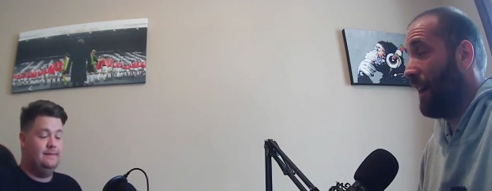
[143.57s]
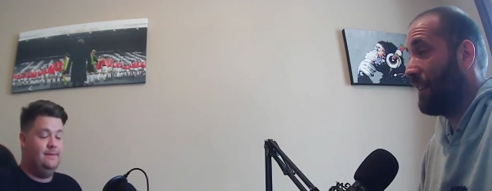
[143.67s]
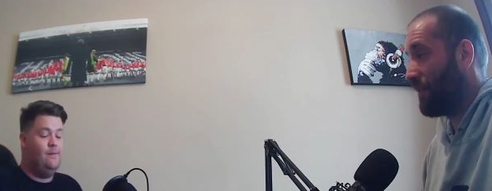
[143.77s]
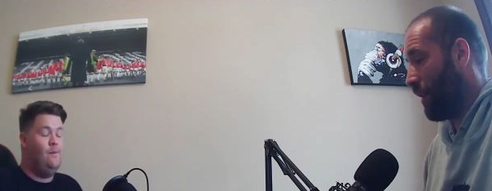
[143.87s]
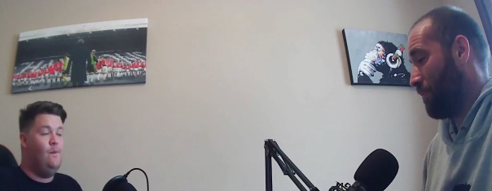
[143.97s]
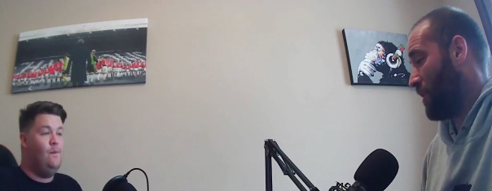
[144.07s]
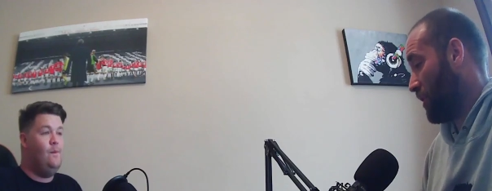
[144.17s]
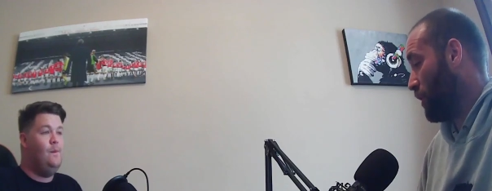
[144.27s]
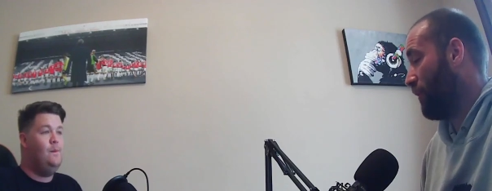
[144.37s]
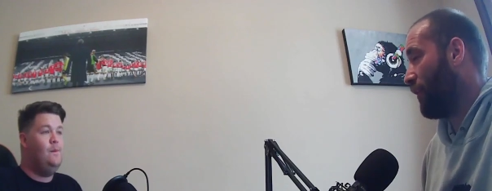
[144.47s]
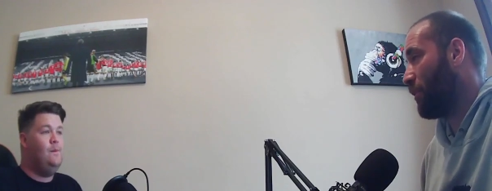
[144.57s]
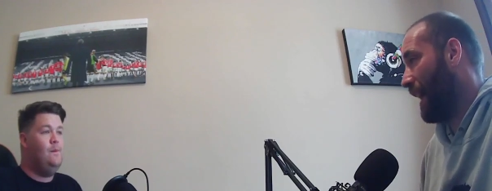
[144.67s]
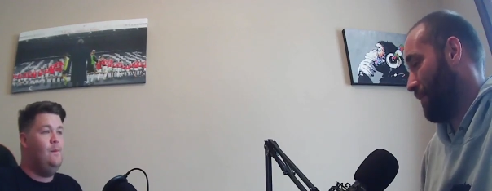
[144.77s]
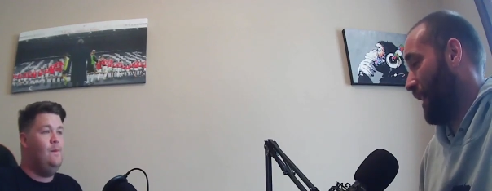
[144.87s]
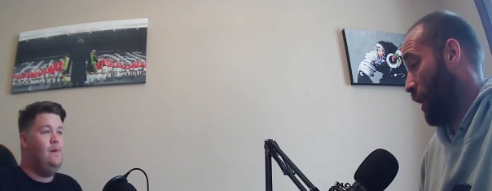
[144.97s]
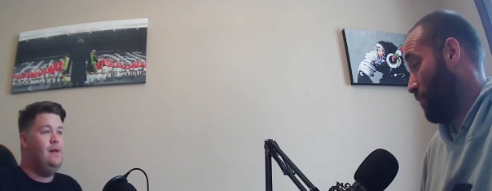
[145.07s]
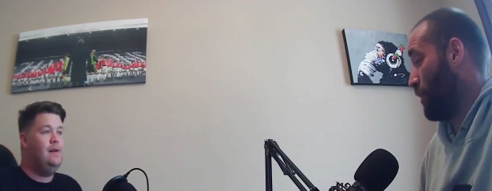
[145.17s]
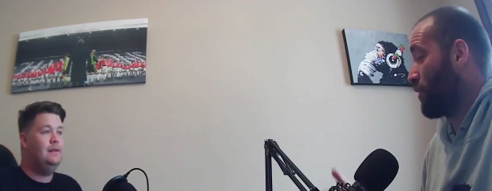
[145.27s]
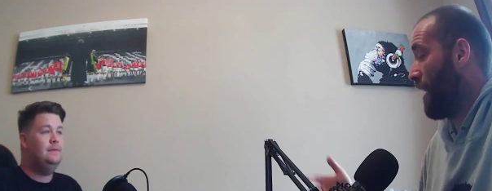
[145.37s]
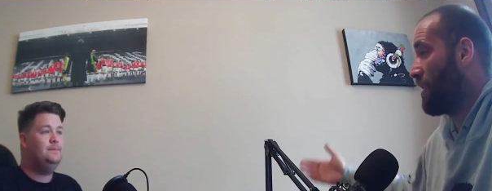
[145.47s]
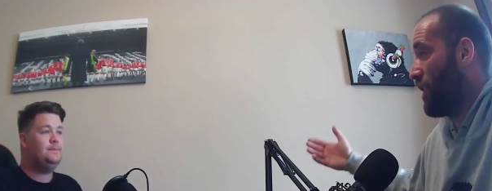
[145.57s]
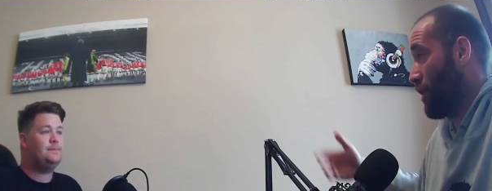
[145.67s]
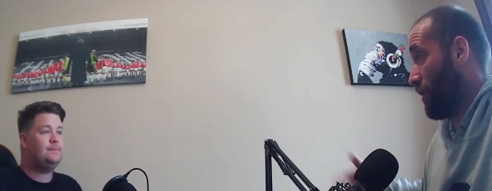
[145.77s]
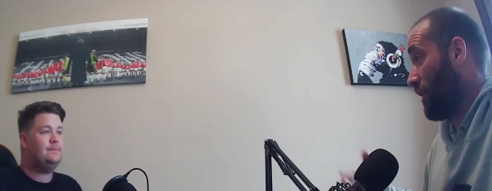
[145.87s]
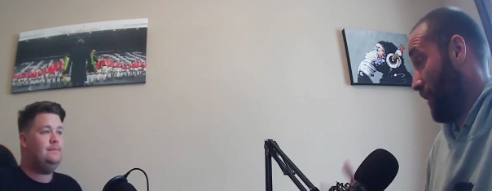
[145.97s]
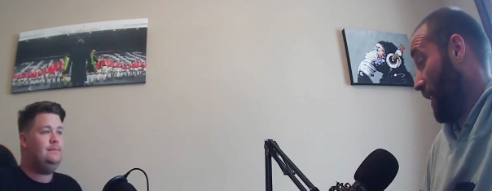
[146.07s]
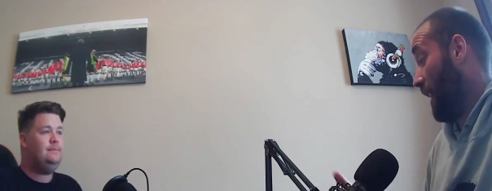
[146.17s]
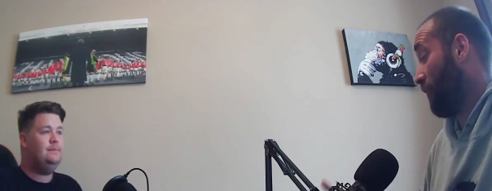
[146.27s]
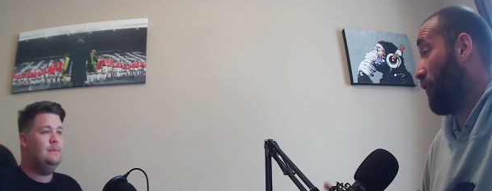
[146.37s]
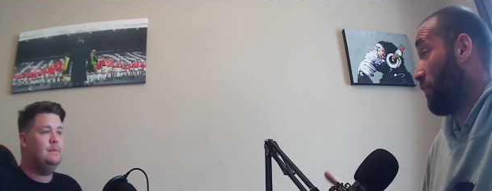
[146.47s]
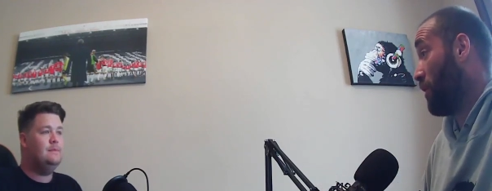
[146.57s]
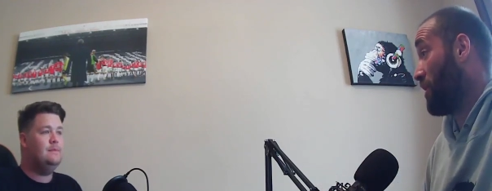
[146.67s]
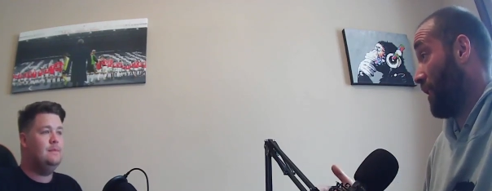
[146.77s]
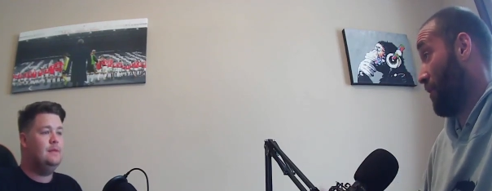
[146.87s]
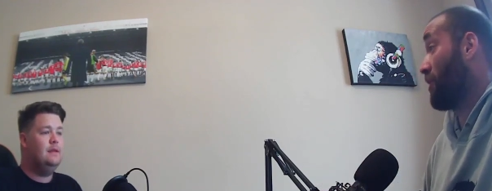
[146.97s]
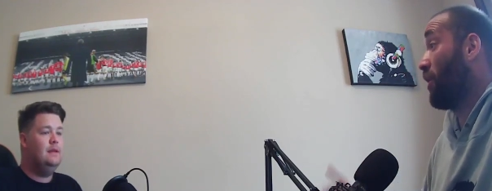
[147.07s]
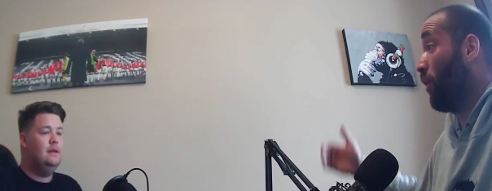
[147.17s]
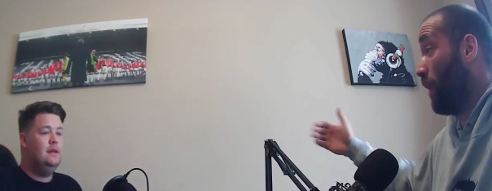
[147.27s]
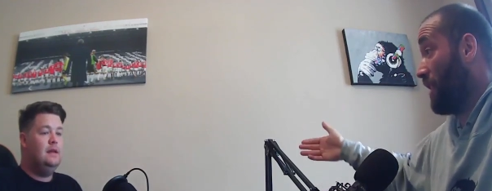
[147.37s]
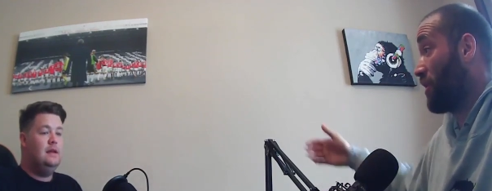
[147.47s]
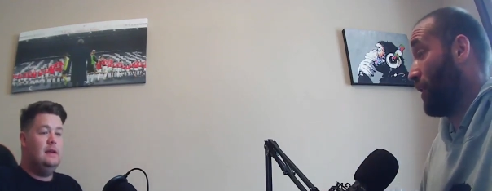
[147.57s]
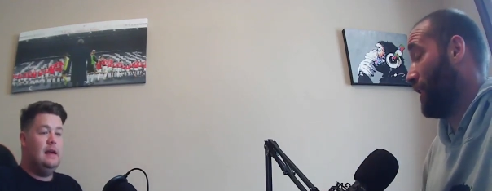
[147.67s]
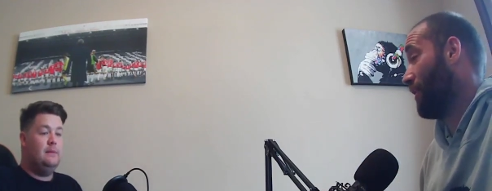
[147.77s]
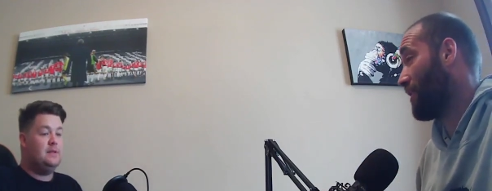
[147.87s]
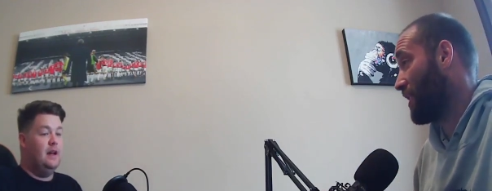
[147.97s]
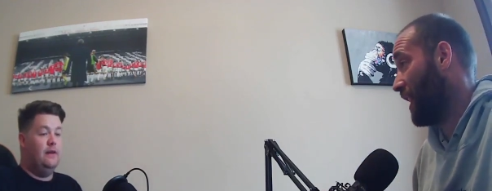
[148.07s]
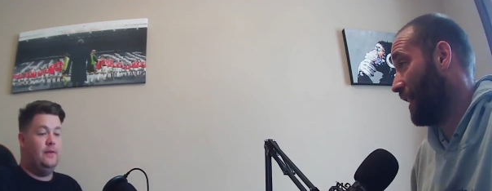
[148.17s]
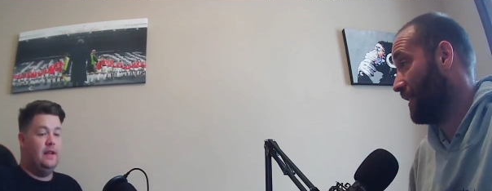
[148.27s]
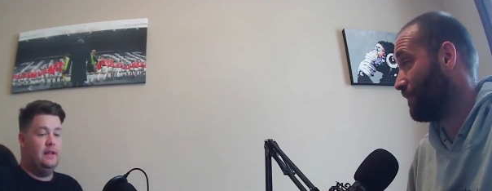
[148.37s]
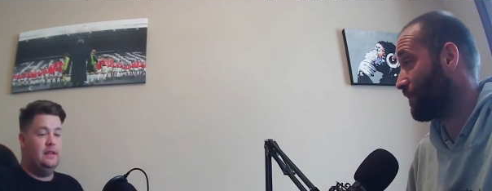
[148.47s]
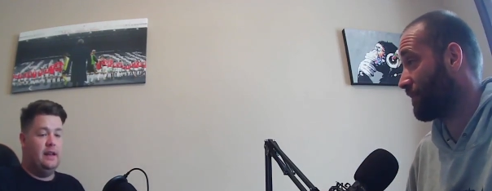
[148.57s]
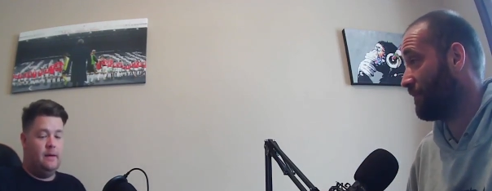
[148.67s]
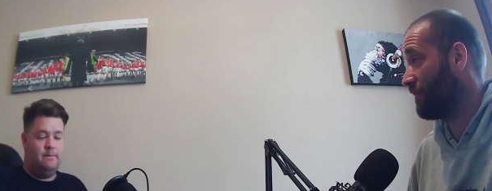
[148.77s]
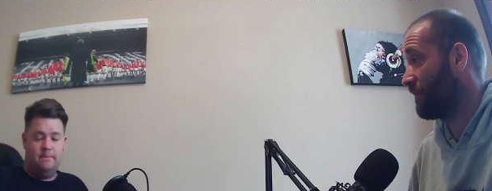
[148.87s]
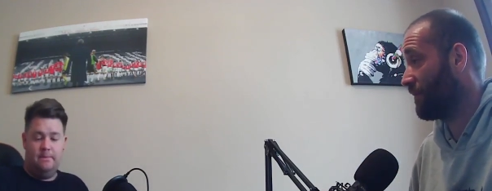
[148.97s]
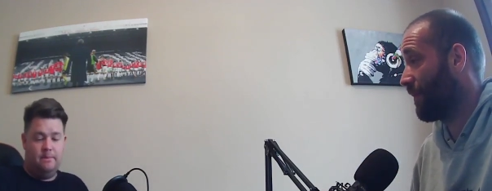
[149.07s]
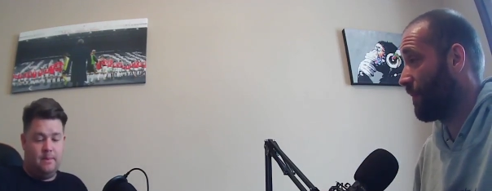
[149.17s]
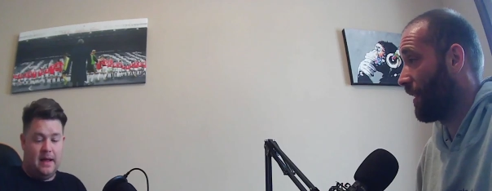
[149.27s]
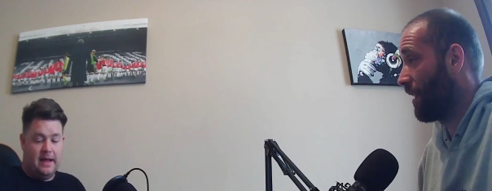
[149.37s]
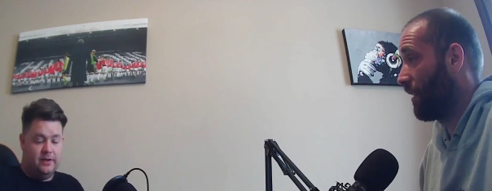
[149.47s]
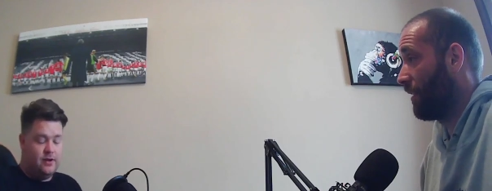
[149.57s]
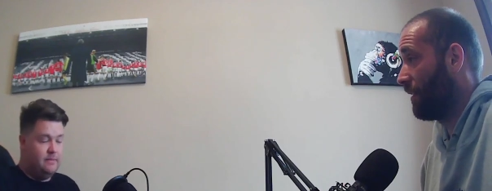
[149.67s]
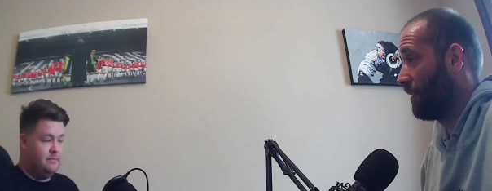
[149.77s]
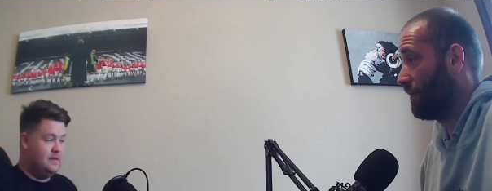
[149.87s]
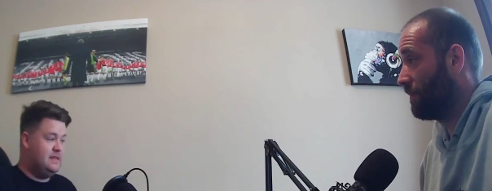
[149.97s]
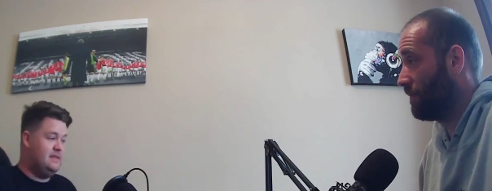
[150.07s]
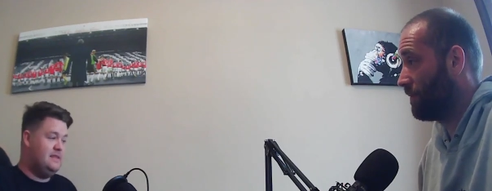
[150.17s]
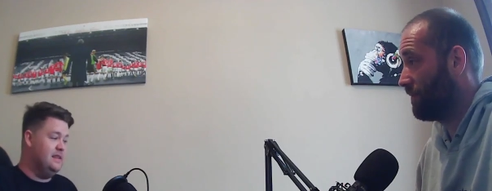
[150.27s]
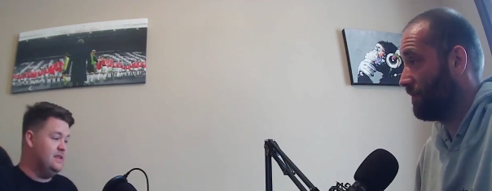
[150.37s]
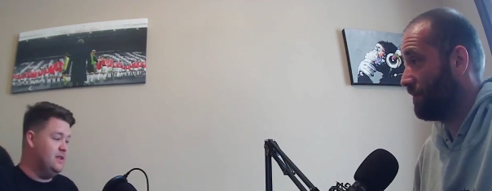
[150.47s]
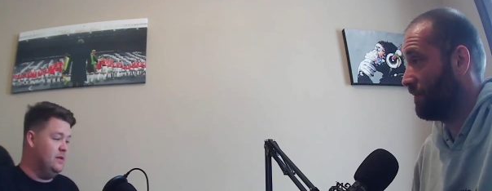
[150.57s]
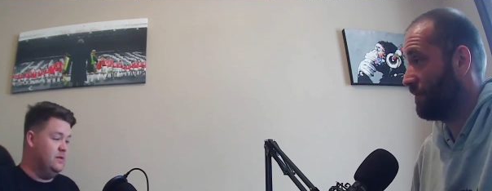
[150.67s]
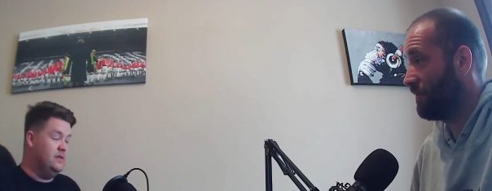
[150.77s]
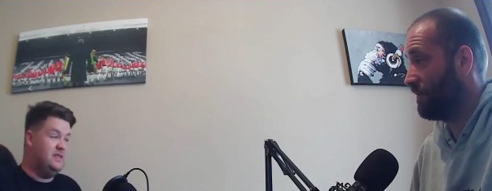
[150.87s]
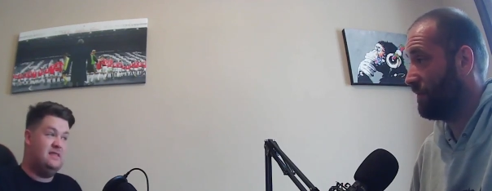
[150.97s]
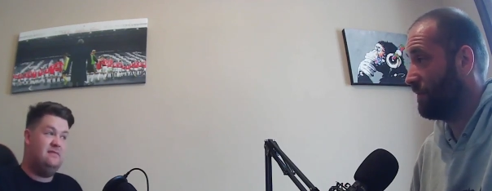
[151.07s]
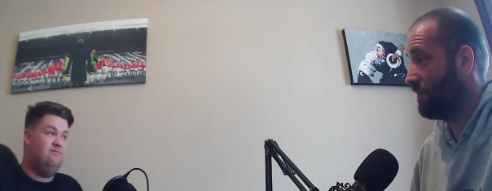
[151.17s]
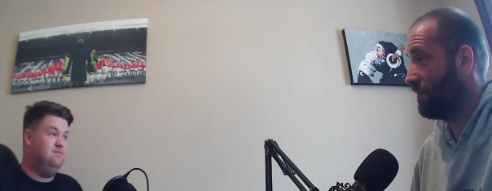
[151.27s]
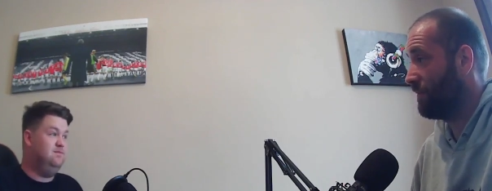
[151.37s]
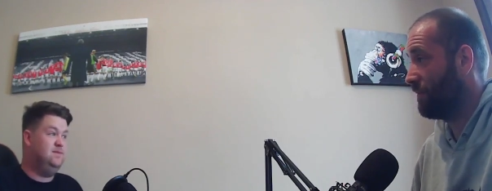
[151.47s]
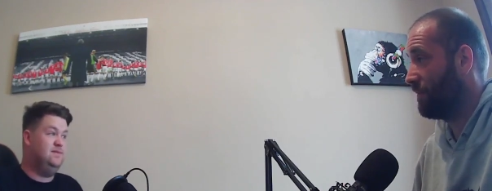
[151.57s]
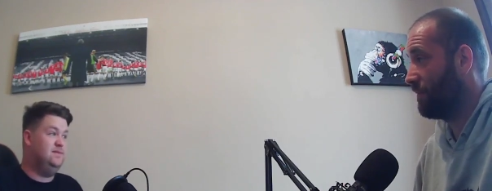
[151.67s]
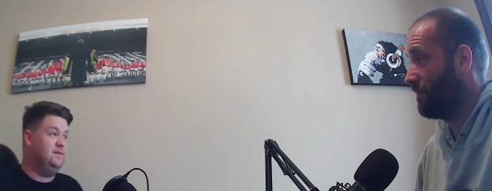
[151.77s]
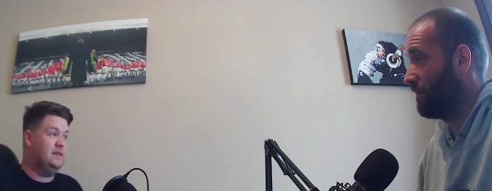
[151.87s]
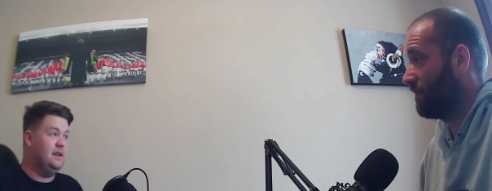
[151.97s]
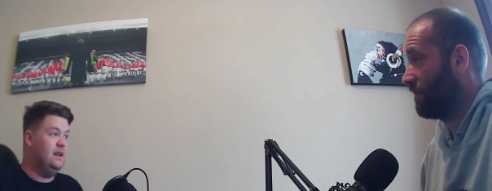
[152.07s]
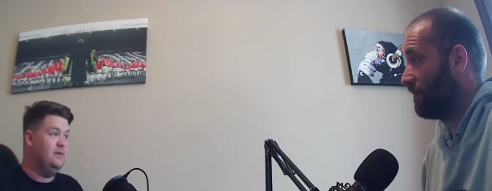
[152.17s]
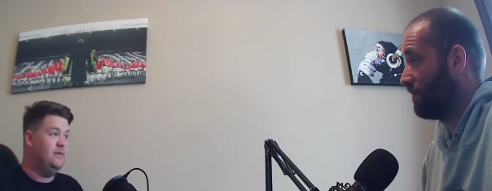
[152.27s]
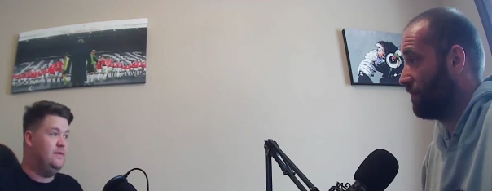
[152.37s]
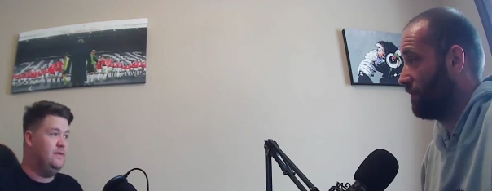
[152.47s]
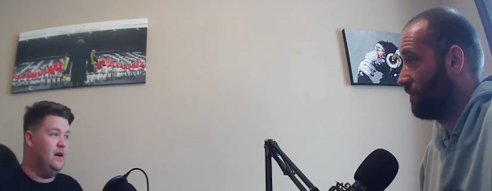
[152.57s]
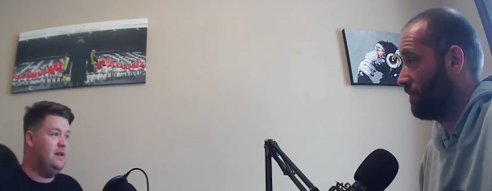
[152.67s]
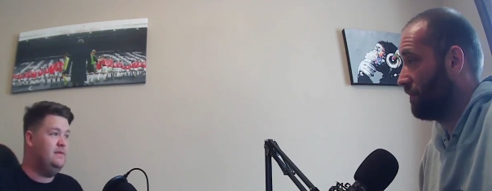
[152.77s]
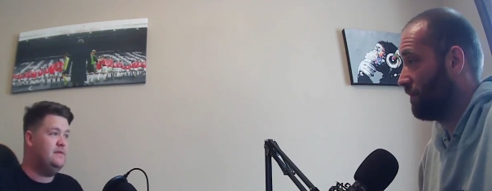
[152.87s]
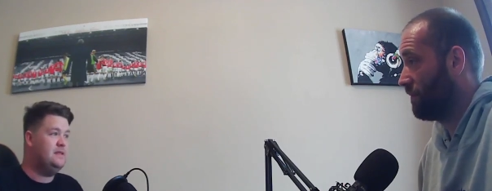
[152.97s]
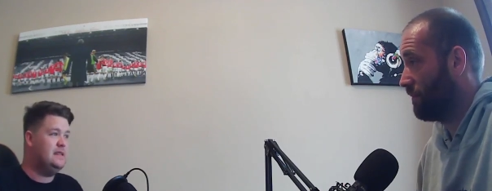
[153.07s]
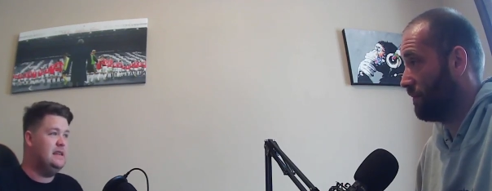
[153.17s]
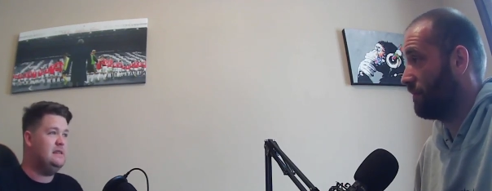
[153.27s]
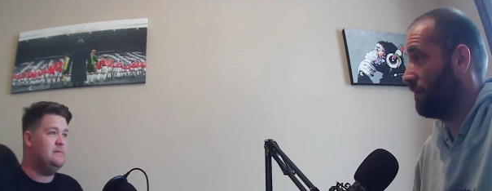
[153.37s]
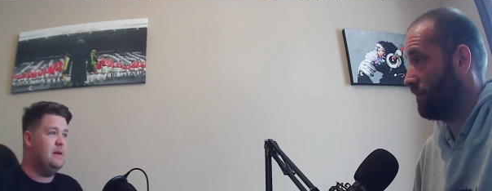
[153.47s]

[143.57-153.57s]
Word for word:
Speaker 1: And uh, did you feel that helped you transition your love for music at school into what you Absolutely, I think that, uh,
Speaker 2: you know playing drums since I was I don't know five, six